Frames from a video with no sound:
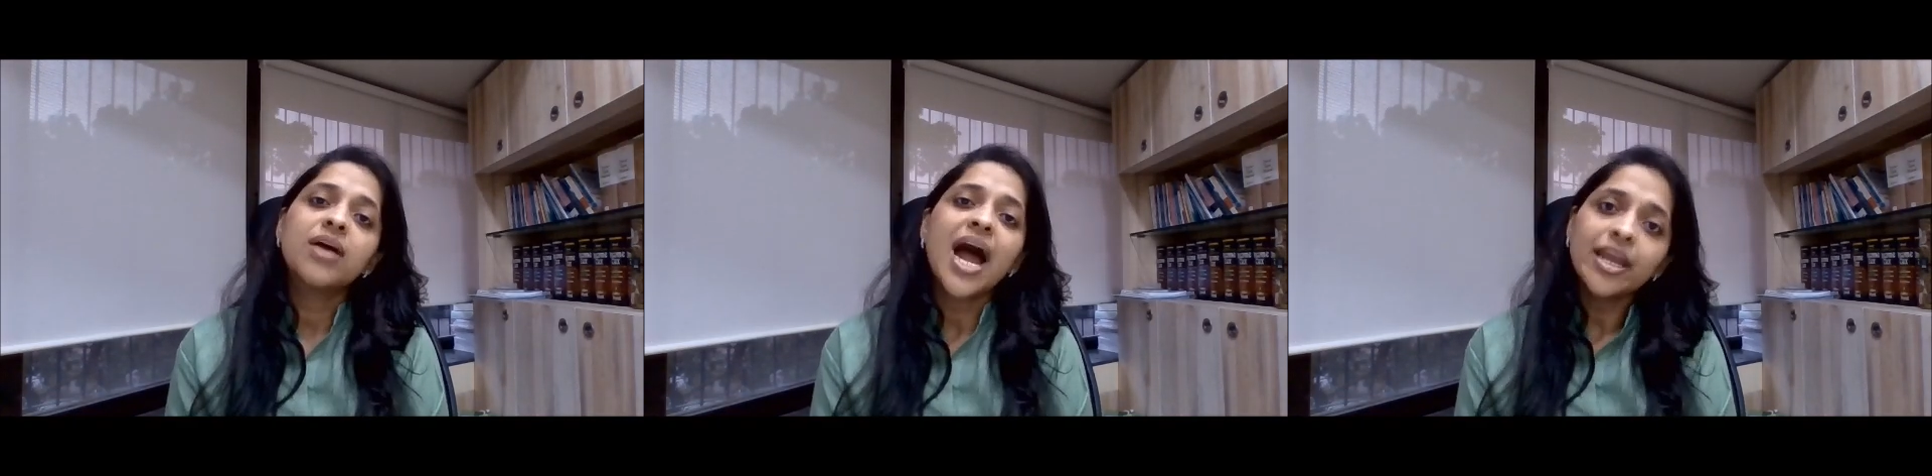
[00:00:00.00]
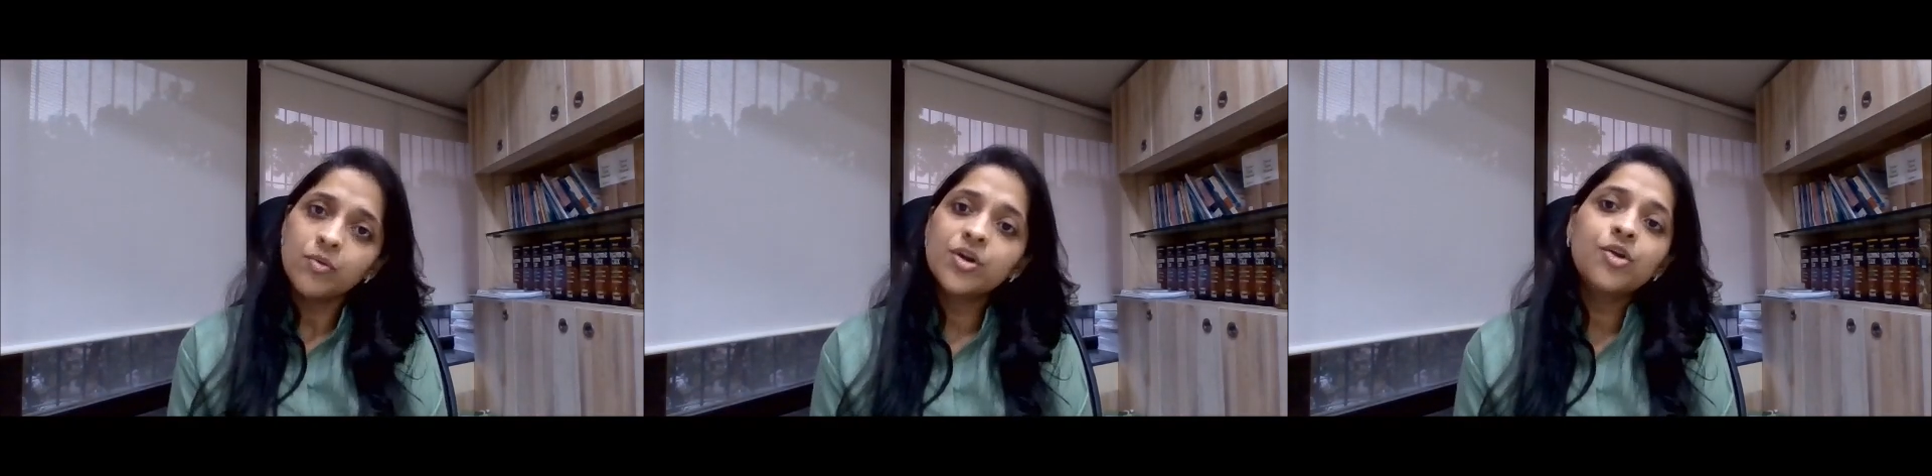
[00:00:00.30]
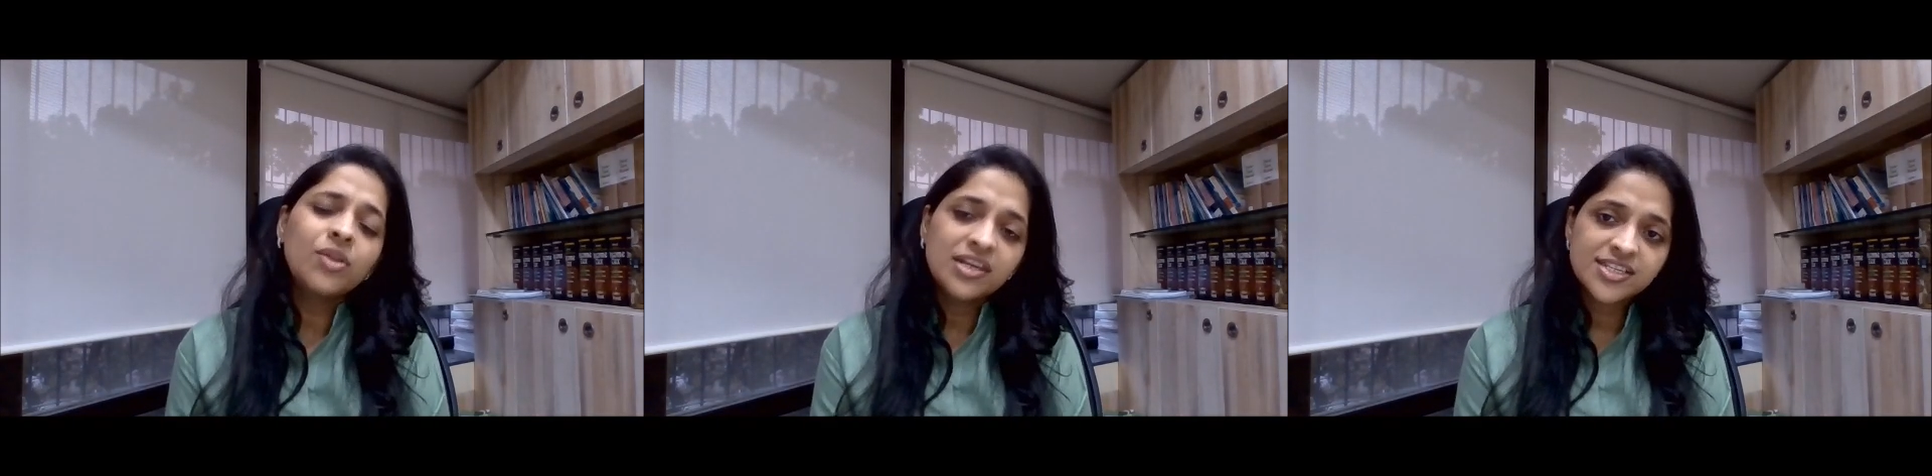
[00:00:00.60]
I want
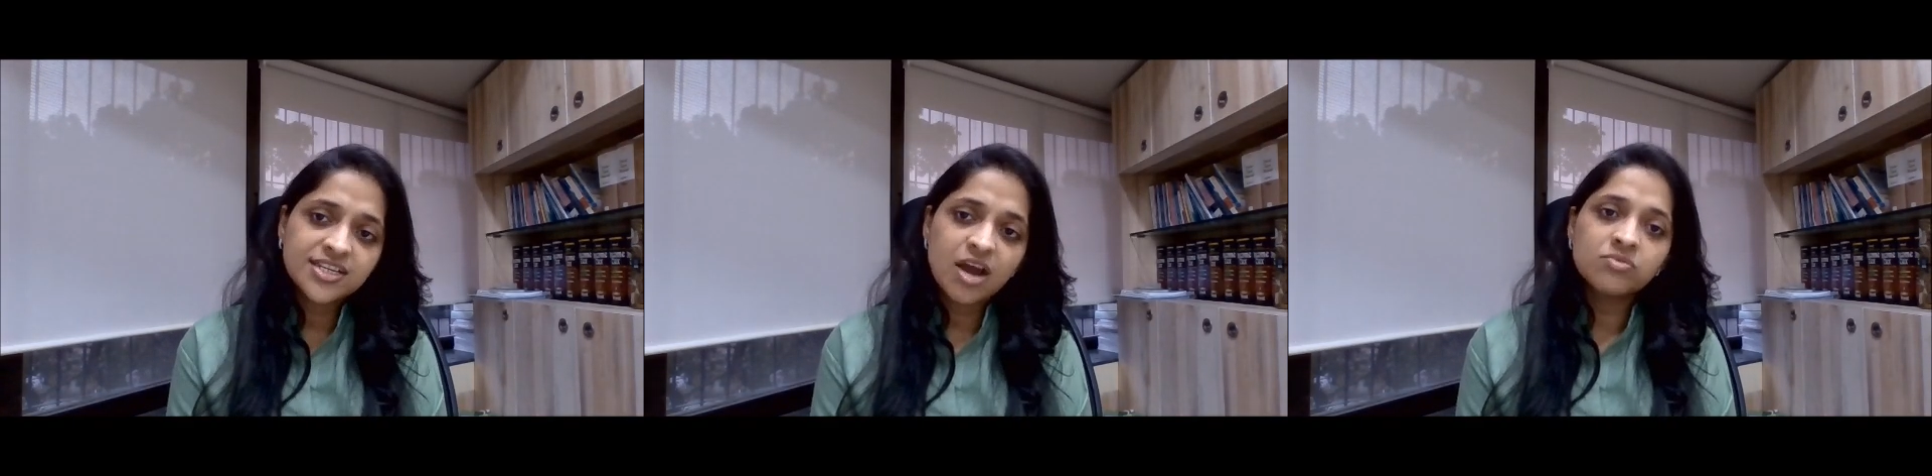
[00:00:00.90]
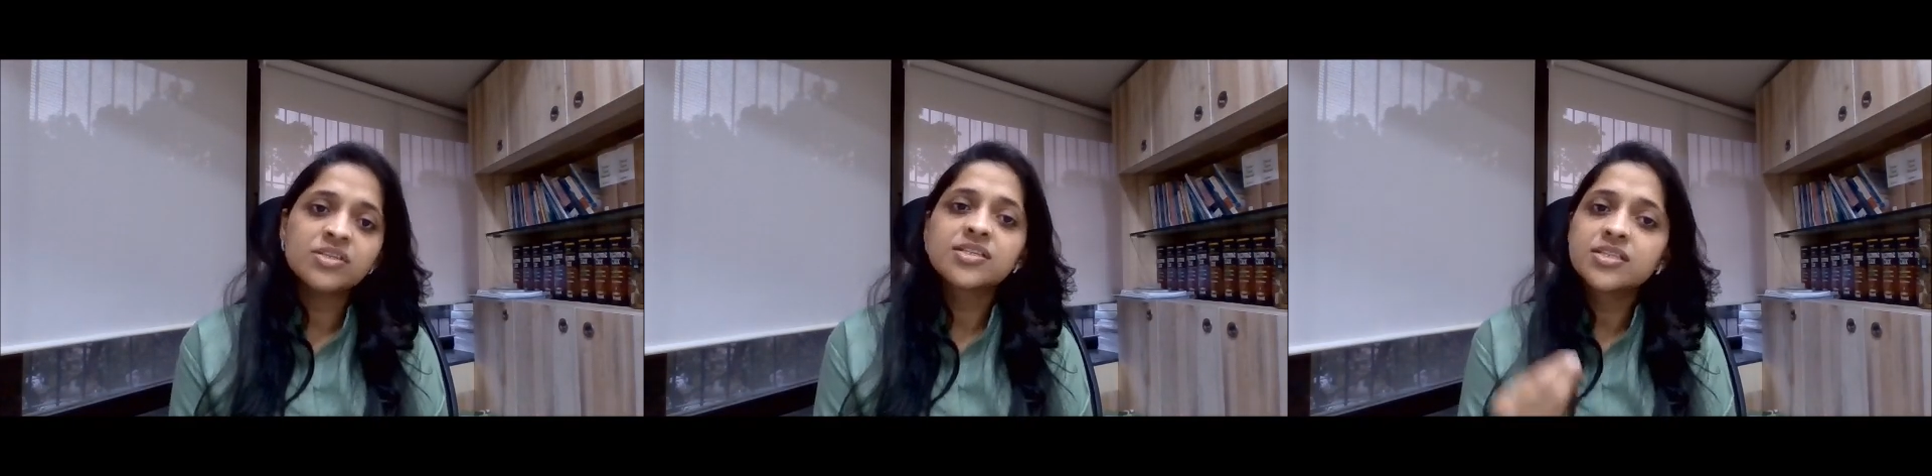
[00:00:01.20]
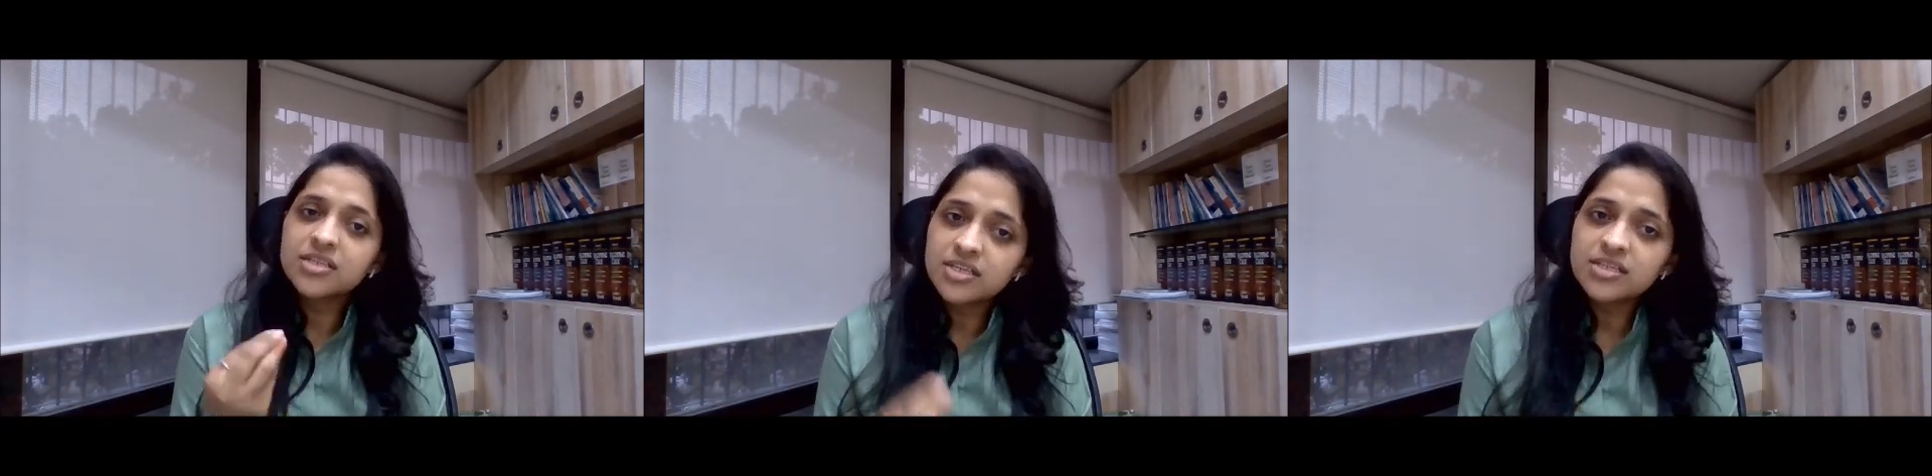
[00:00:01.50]
to list down
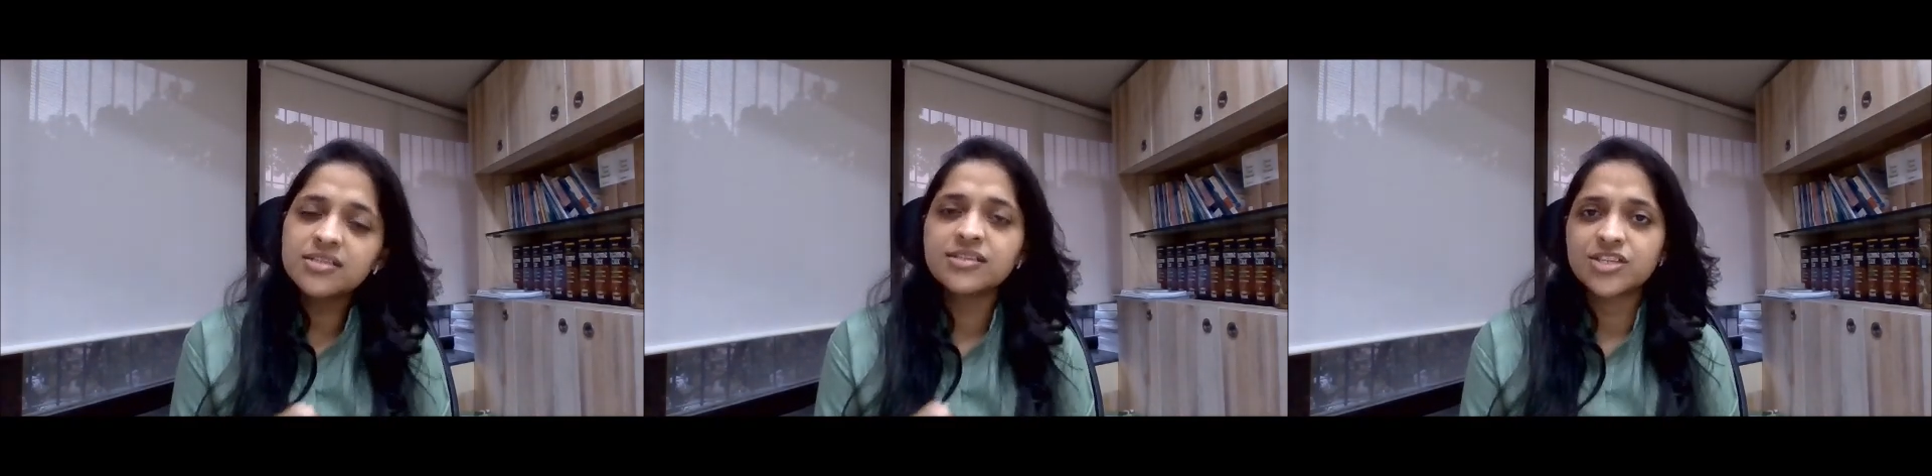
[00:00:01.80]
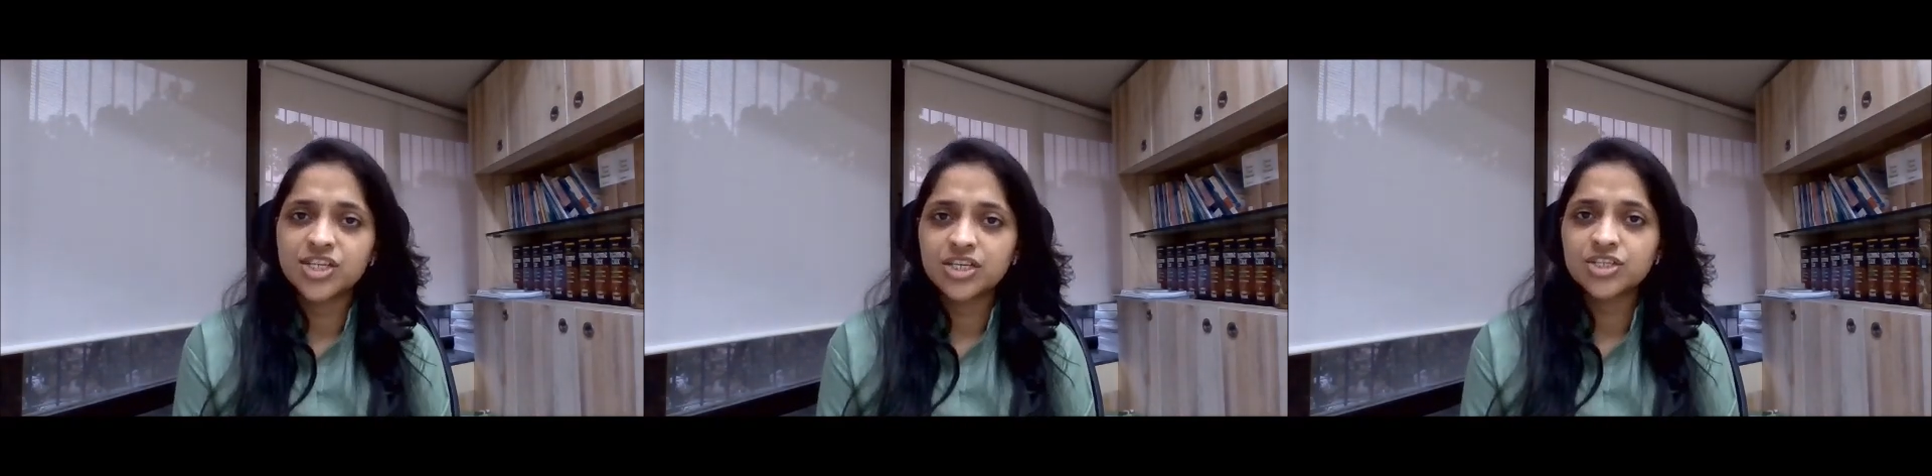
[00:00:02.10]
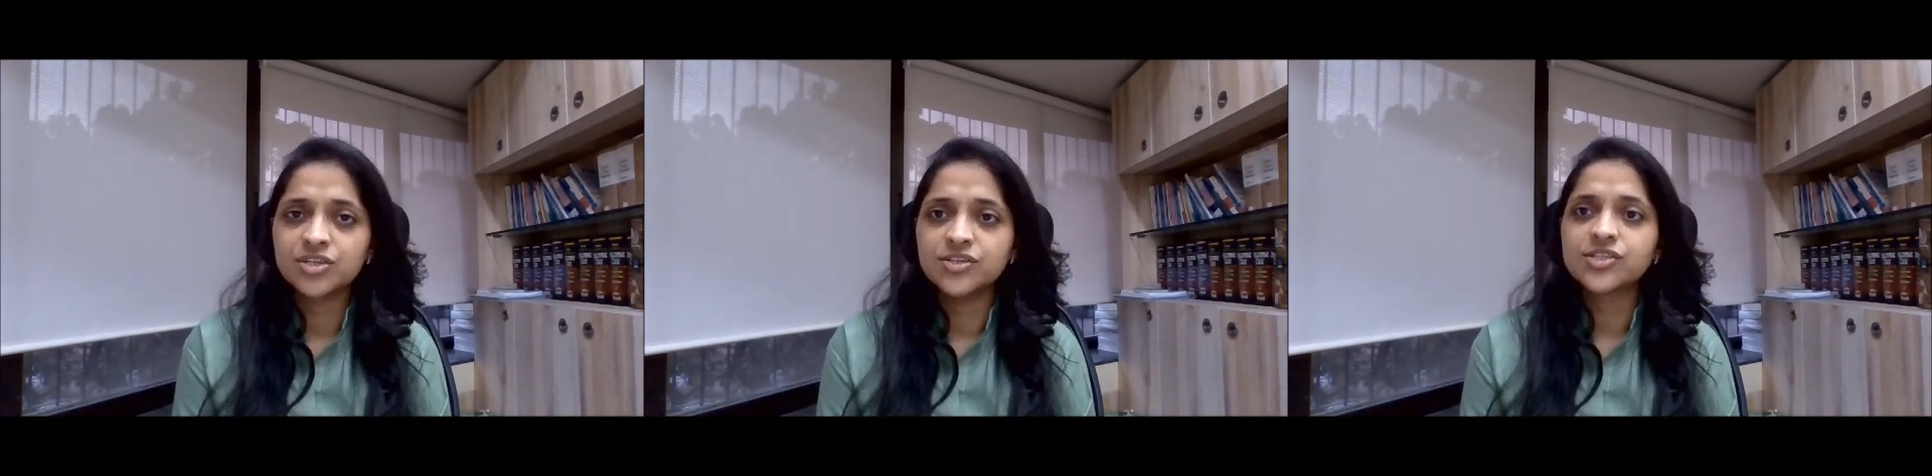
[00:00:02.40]
certain
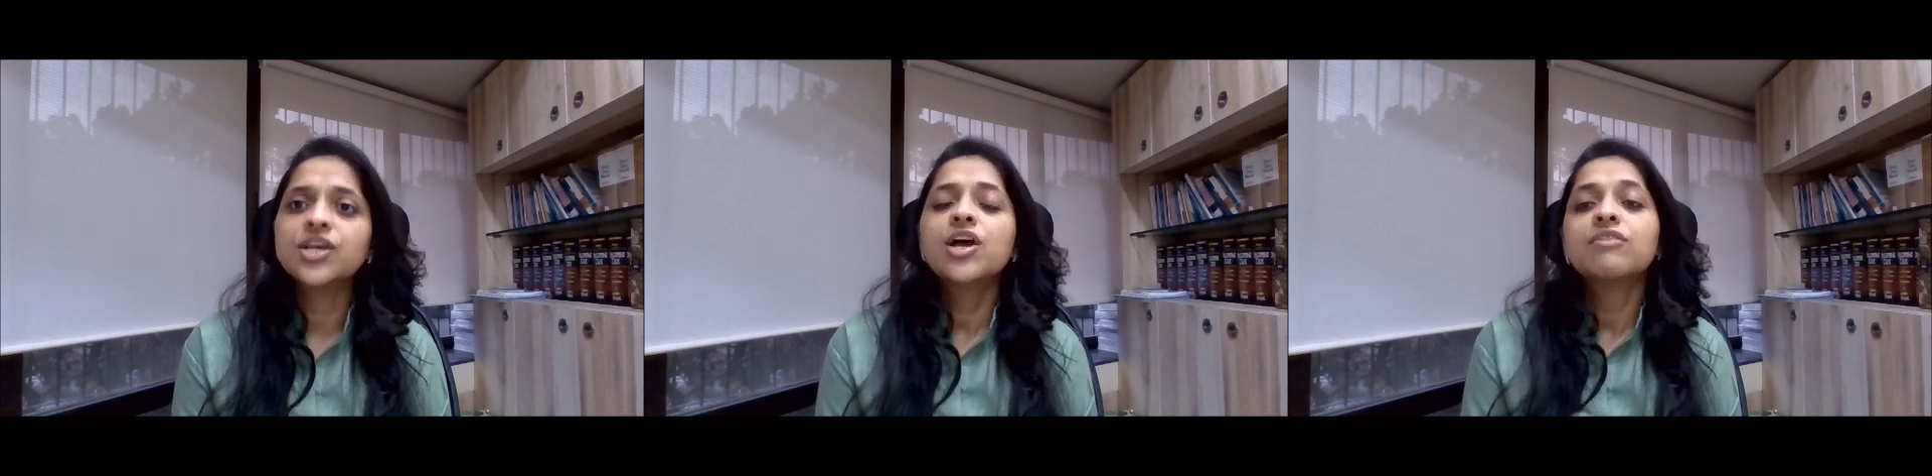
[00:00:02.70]
suggestions